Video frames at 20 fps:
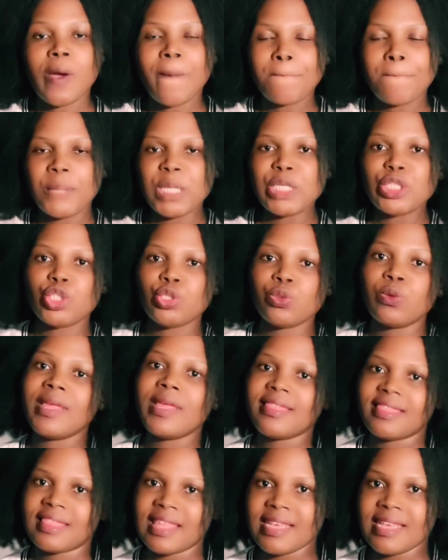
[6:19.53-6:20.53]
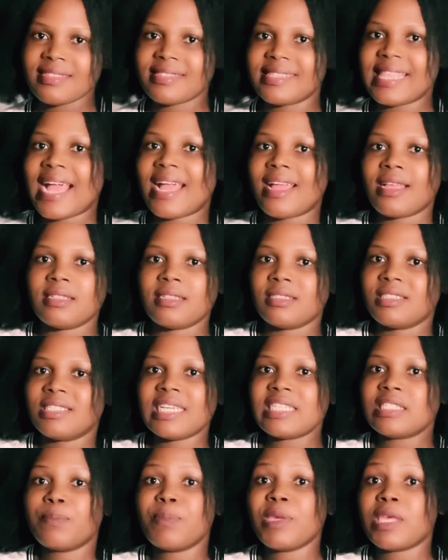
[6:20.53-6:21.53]
Don't be doing things that
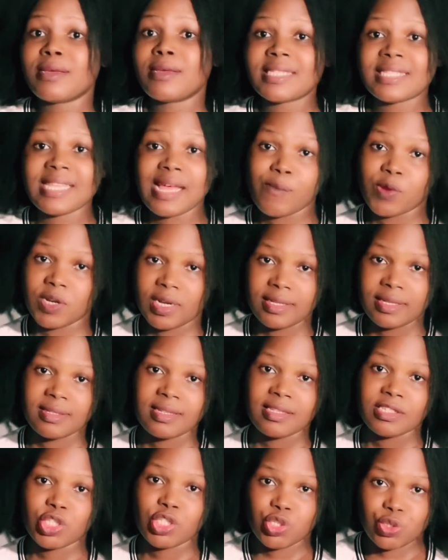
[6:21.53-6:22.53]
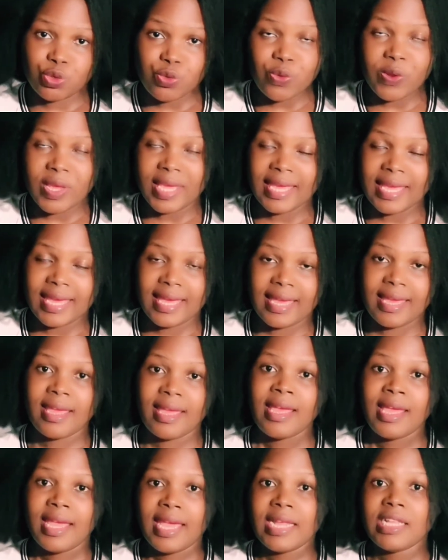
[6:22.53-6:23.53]
just because someone else is doing
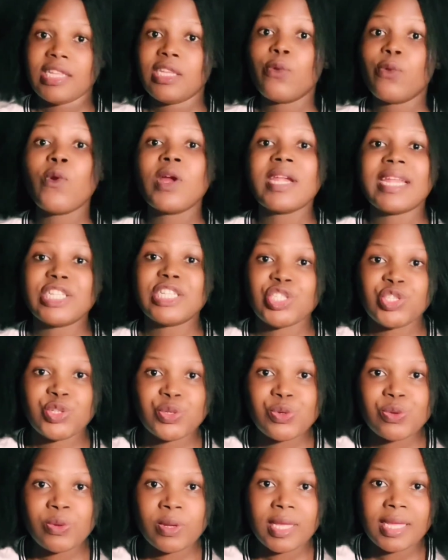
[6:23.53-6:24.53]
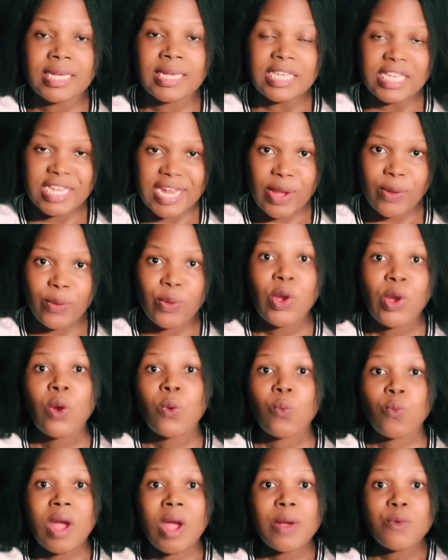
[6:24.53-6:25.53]
it and you want to do it. No.
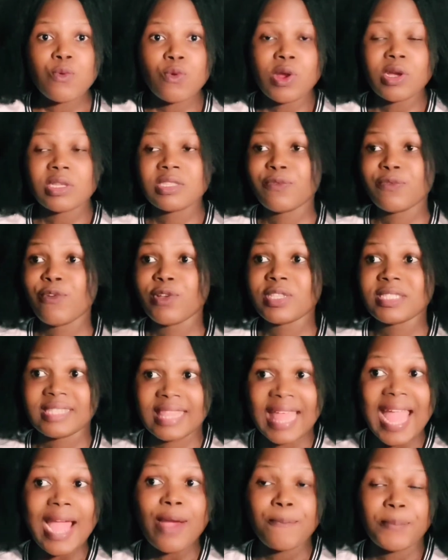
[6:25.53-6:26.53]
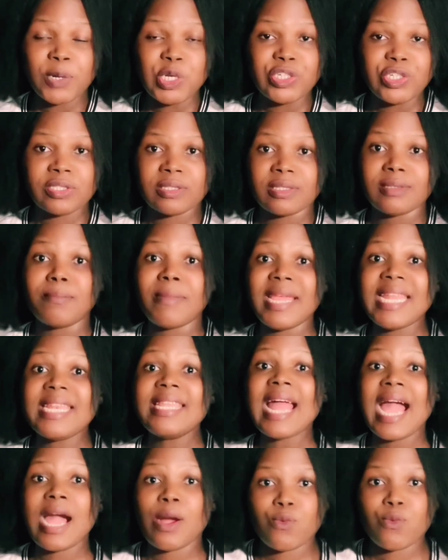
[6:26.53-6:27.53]
What works for that person
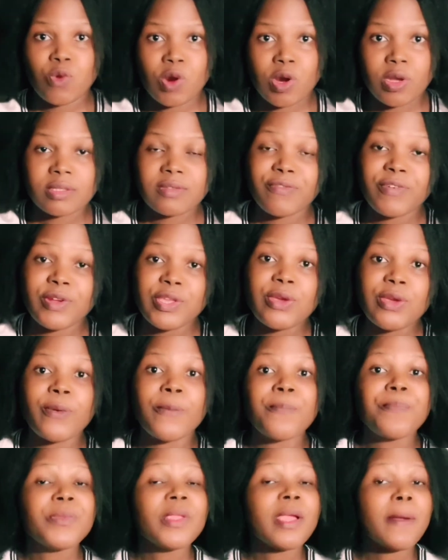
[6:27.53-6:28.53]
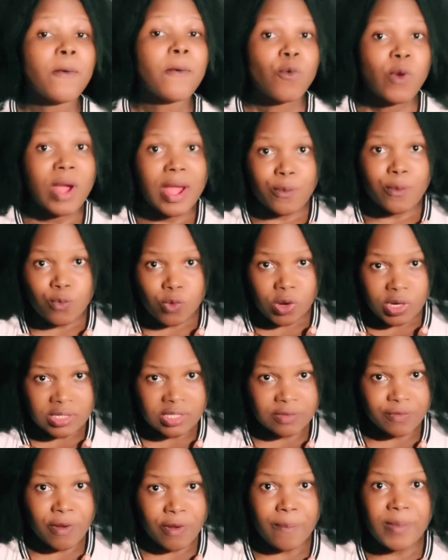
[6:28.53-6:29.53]
may not work for you. What
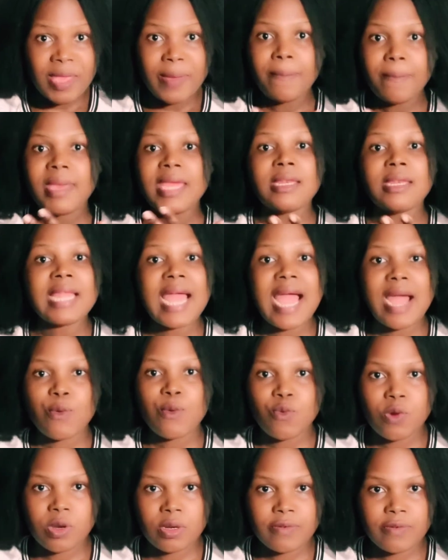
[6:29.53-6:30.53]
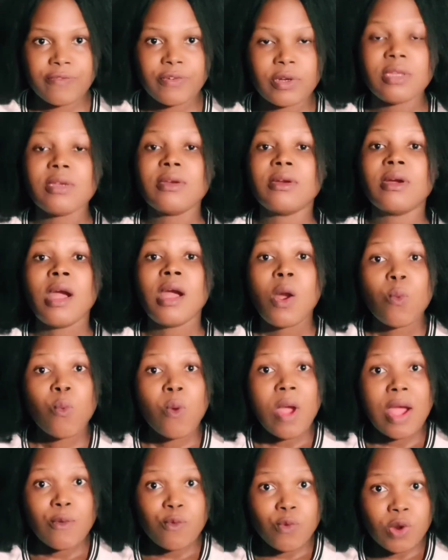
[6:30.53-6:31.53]
works for me may not work for you.
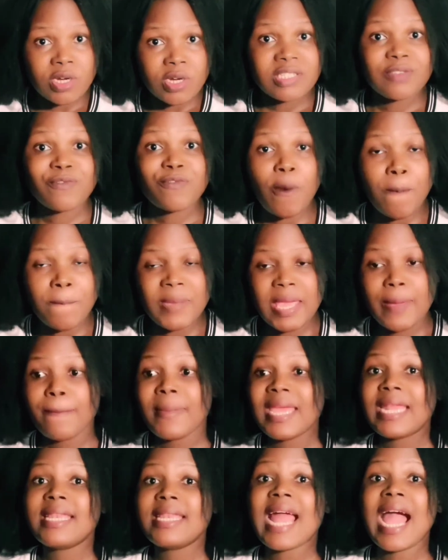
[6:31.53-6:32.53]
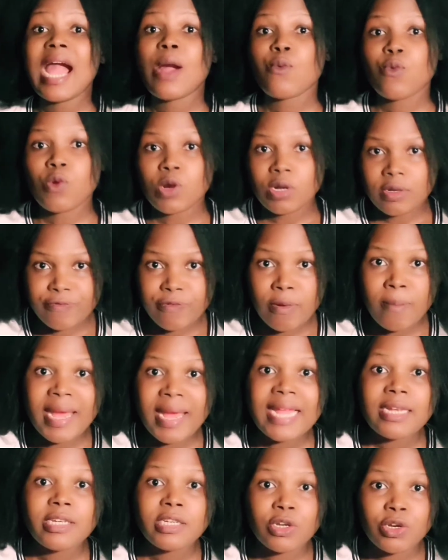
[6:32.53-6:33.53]
What works for me may not work for
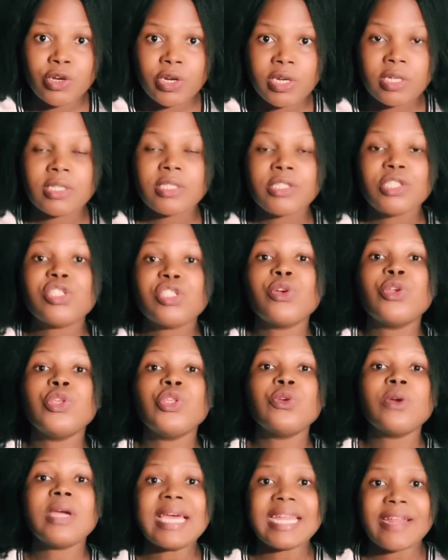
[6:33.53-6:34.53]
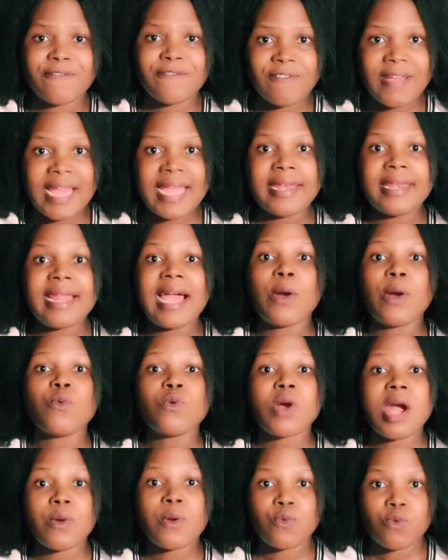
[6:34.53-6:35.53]
my daughter. So you gotta find
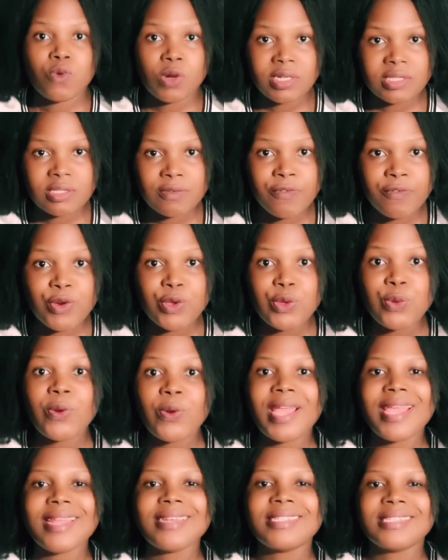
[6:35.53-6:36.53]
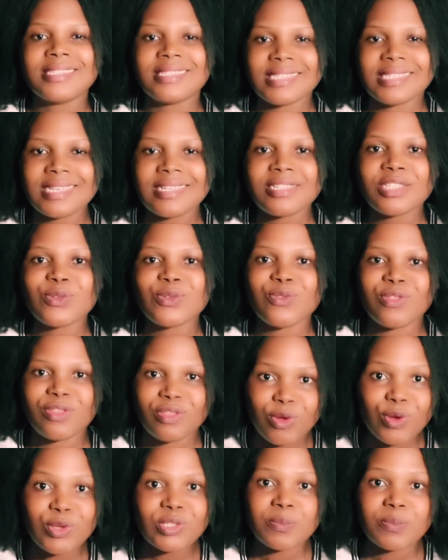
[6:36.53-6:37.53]
out what works for you and stick to
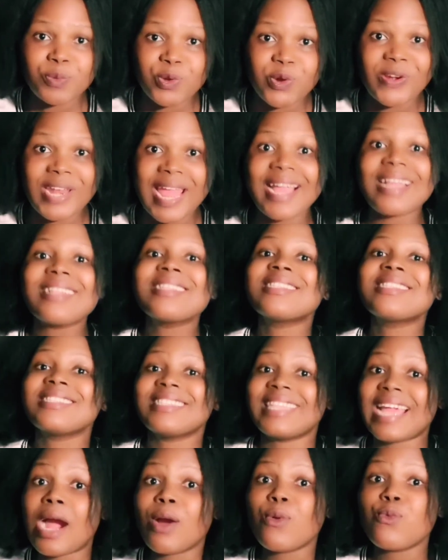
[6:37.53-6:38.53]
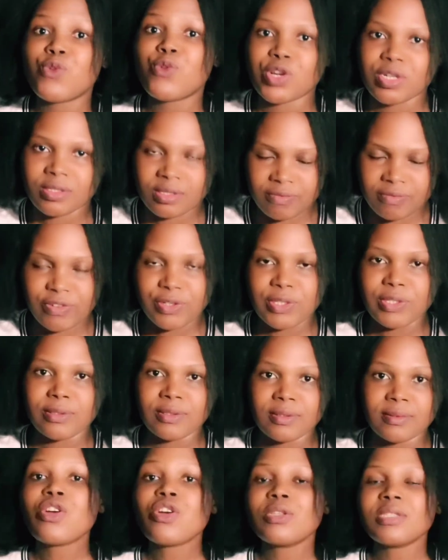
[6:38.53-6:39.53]
those products that works for
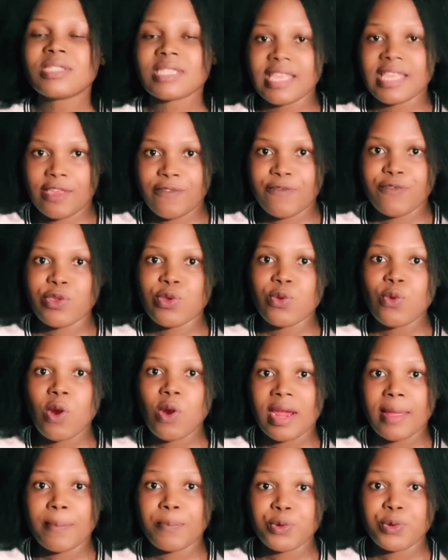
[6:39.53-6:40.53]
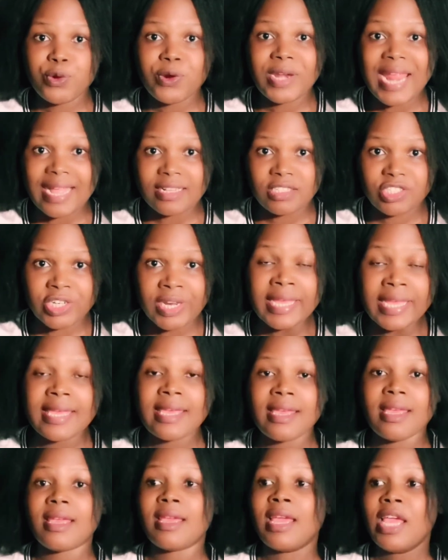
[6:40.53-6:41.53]
you. Because if you are a product
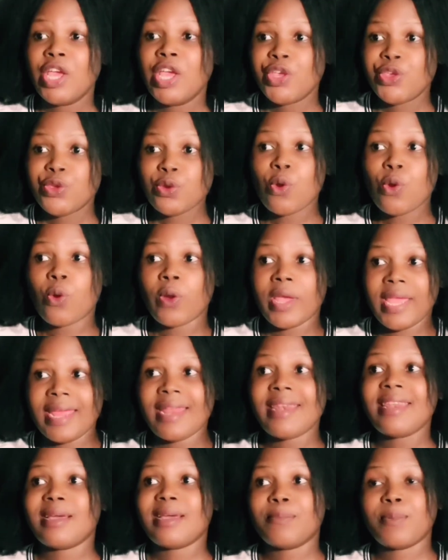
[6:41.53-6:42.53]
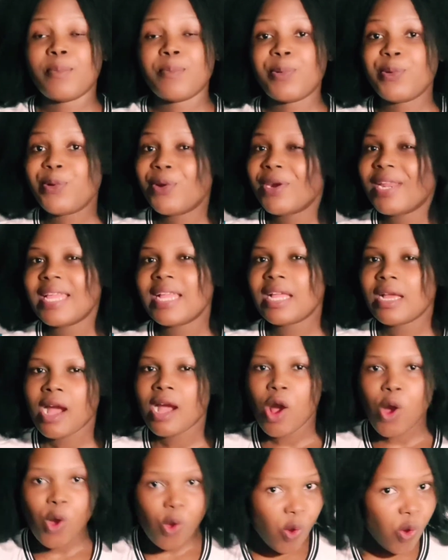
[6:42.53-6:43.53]
junkie, you're gonna end up putting
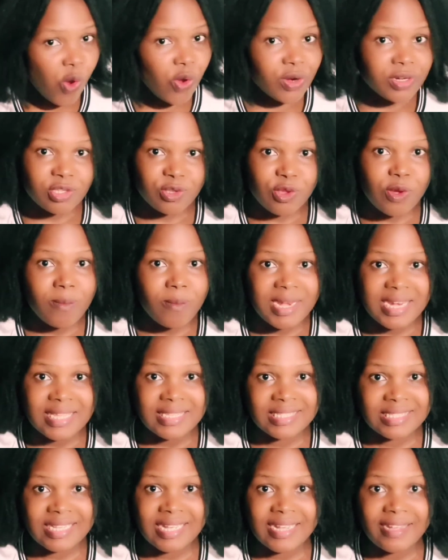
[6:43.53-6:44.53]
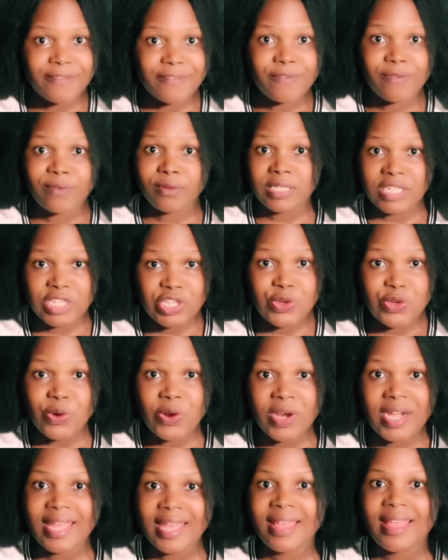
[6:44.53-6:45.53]
on so many stuff in
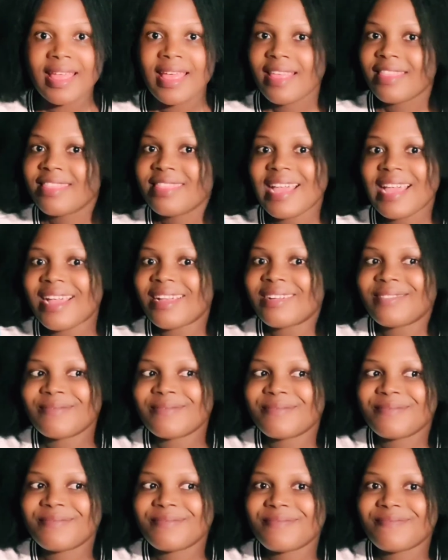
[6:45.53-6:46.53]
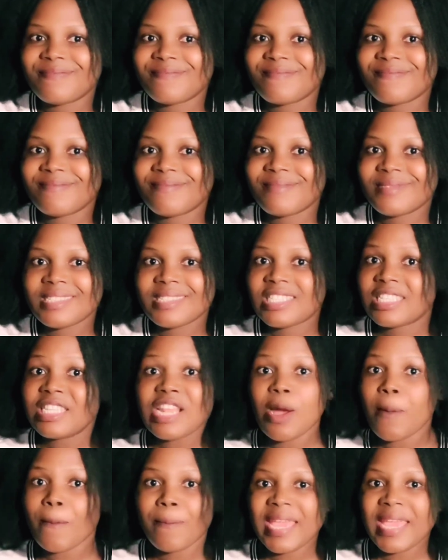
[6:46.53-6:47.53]
your hair that it's
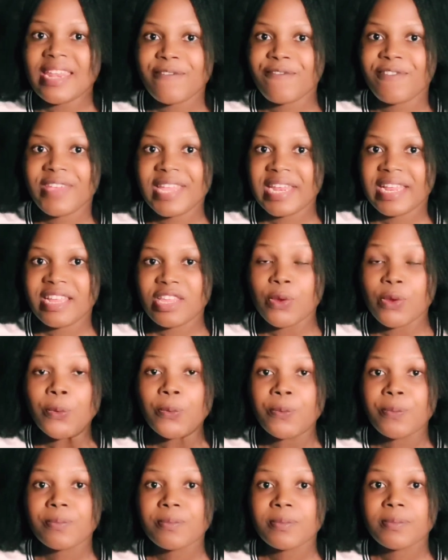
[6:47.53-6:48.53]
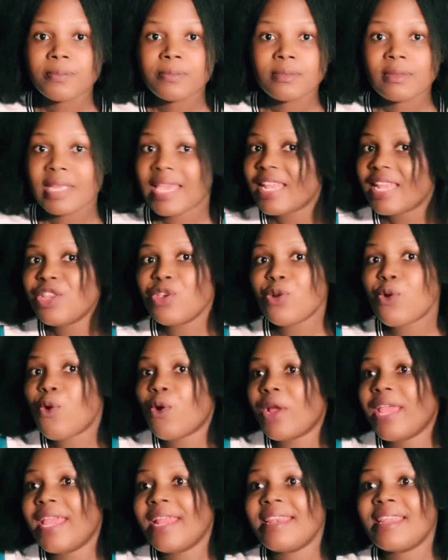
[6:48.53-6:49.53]
not benefiting you, and you're
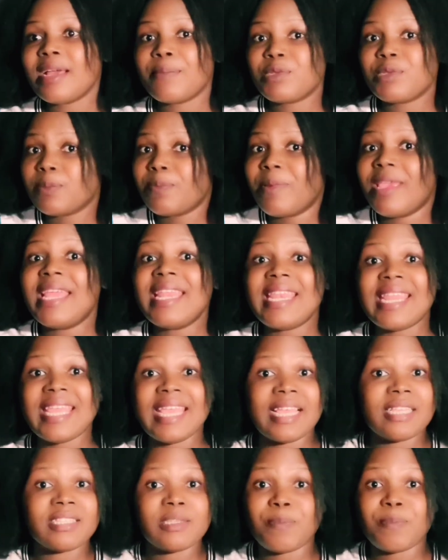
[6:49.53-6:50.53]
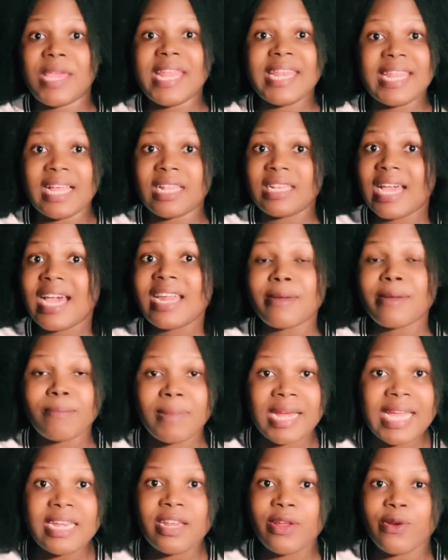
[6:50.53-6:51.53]
gonna end up spending a lot
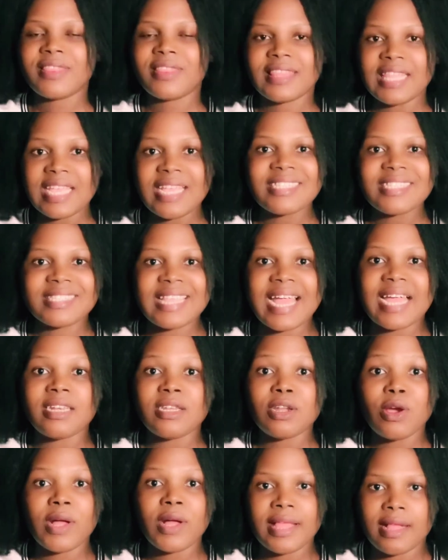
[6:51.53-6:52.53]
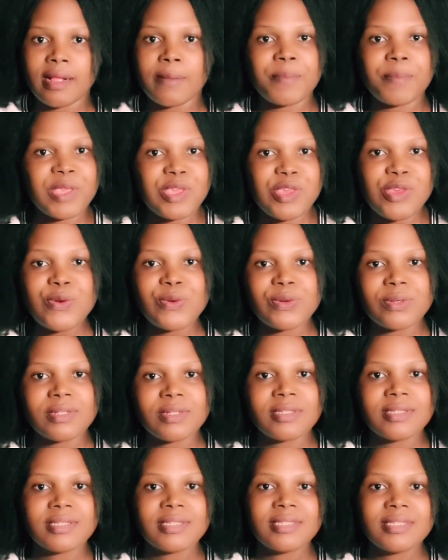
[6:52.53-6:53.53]
of money on things that not helping you.
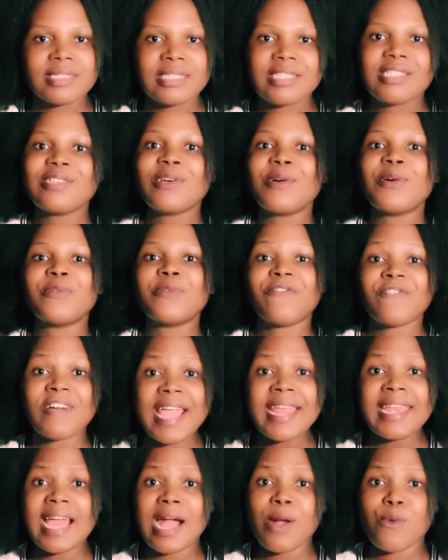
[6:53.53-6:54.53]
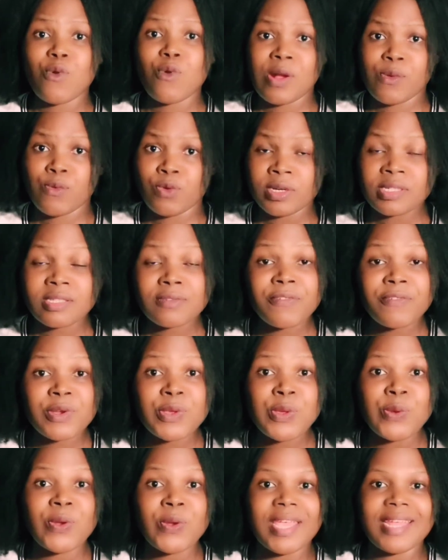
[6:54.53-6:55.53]
So find out what works
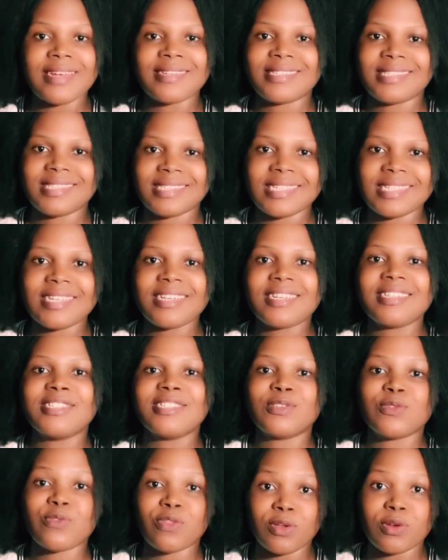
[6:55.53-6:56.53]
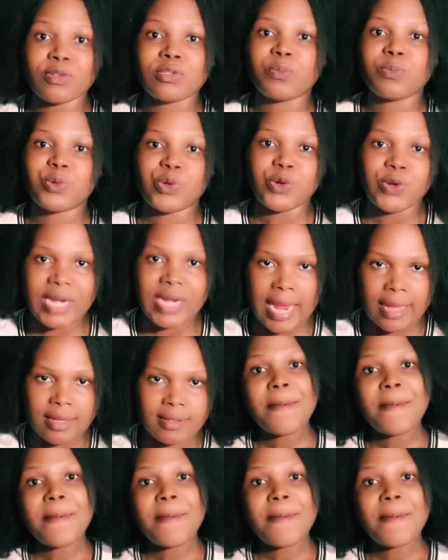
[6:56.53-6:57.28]
for you and stick to those products.